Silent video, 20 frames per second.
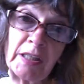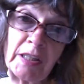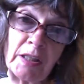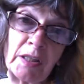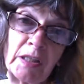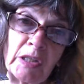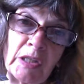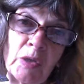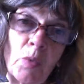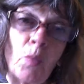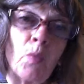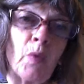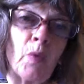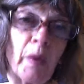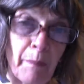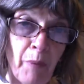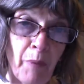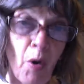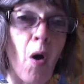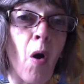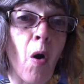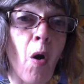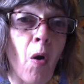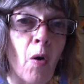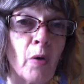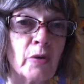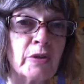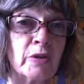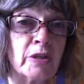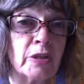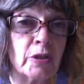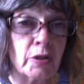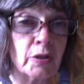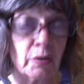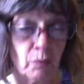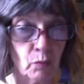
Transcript: as we pause,